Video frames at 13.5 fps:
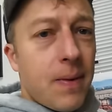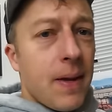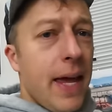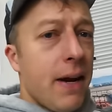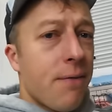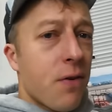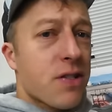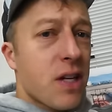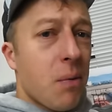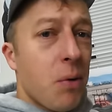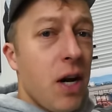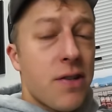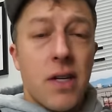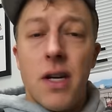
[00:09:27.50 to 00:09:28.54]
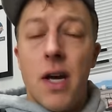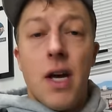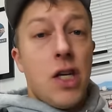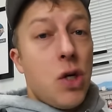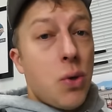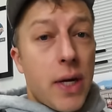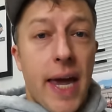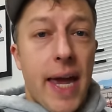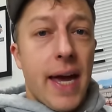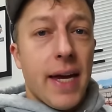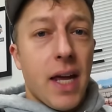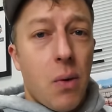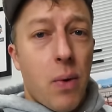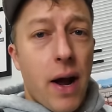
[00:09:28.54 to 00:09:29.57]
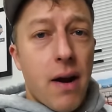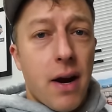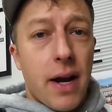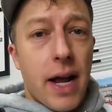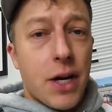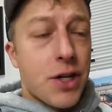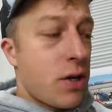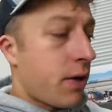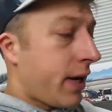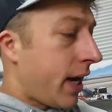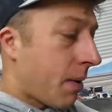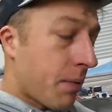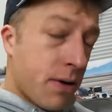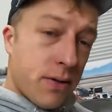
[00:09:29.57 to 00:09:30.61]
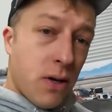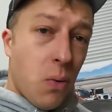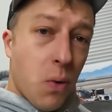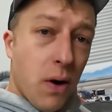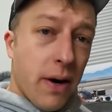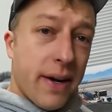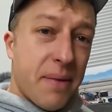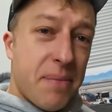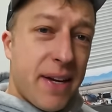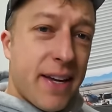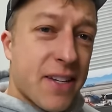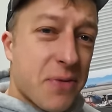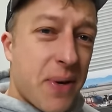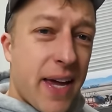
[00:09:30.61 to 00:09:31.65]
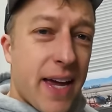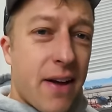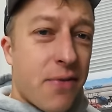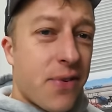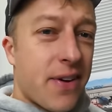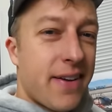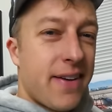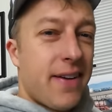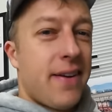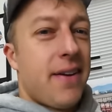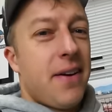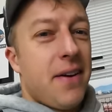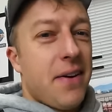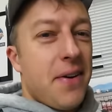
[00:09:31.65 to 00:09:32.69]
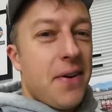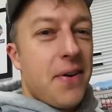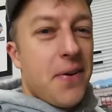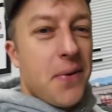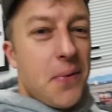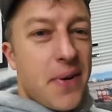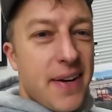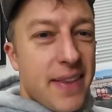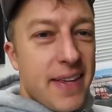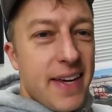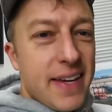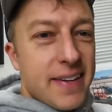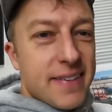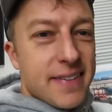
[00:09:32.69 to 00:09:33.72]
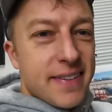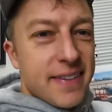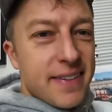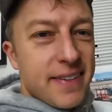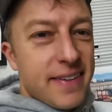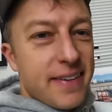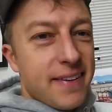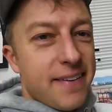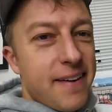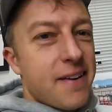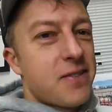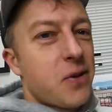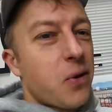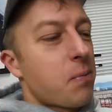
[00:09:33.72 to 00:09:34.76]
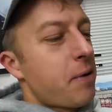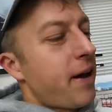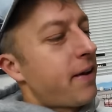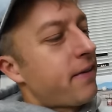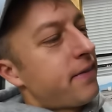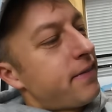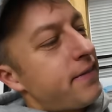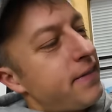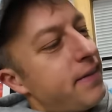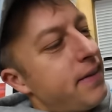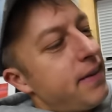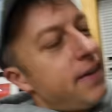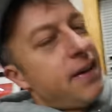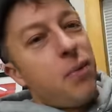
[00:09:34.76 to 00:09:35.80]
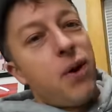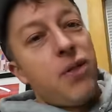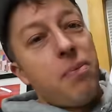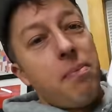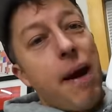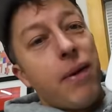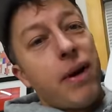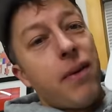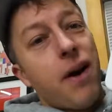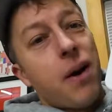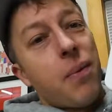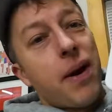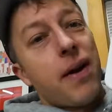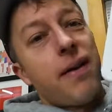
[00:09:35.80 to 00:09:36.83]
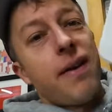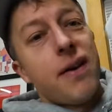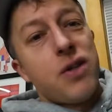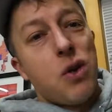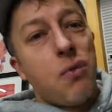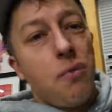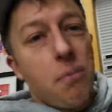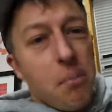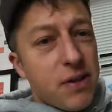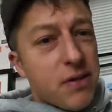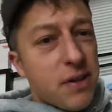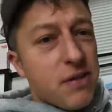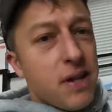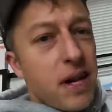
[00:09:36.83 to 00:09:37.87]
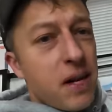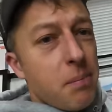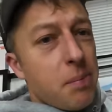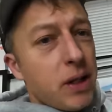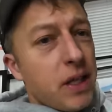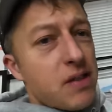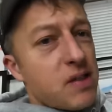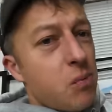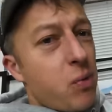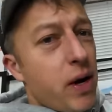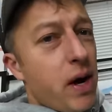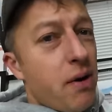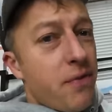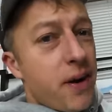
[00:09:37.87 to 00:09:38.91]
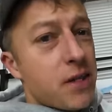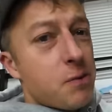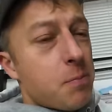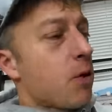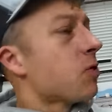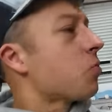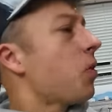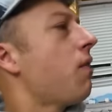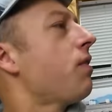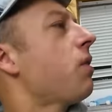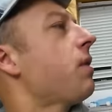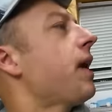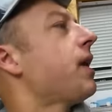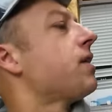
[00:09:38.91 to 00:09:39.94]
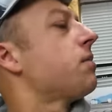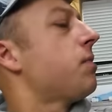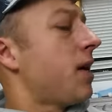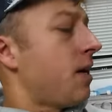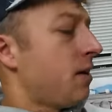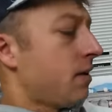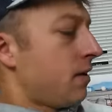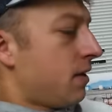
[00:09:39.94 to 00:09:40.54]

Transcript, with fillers: And if for some reason you can't get a wire connection to your camera, don't worry because we have one of these, a solar panel with mounting hardware. So put this on the side of your building somewhere, fence post, wherever you need it to be,